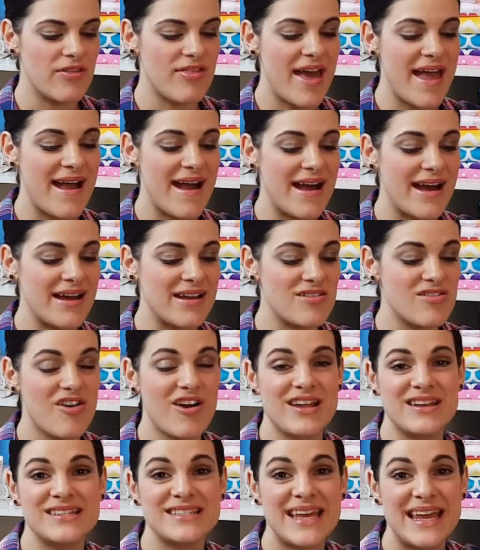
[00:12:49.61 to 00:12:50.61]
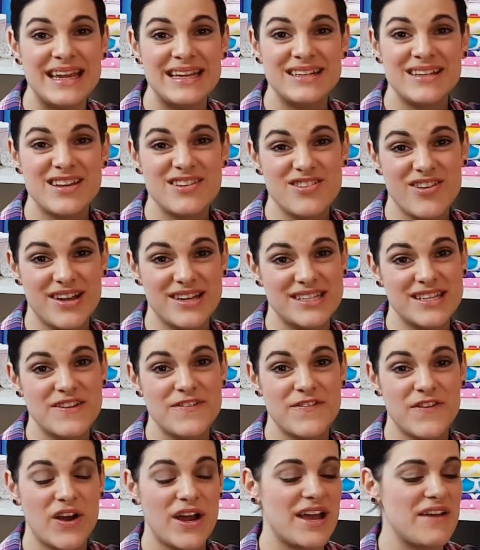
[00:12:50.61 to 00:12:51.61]
They are
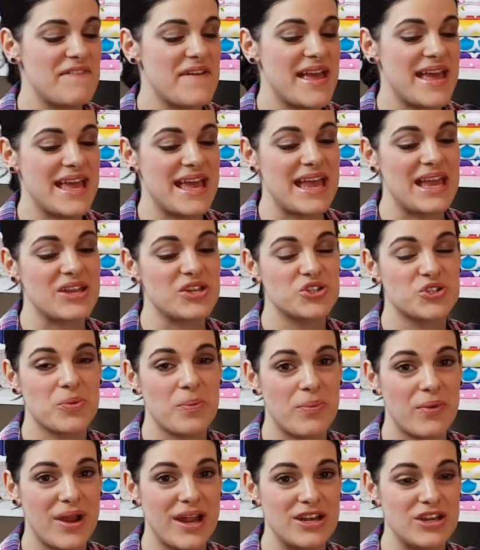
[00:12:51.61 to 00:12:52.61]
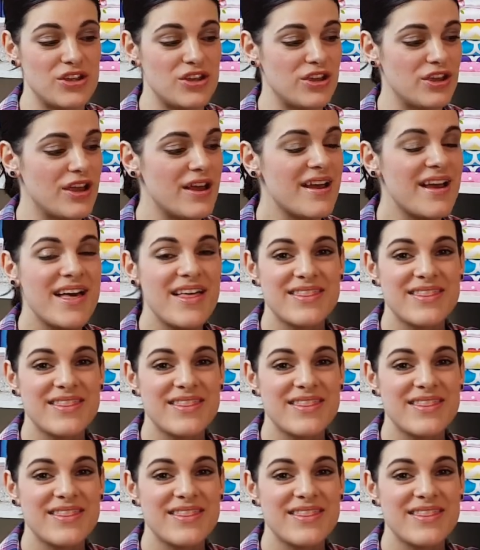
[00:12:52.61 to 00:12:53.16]
$19.95 each, brand new.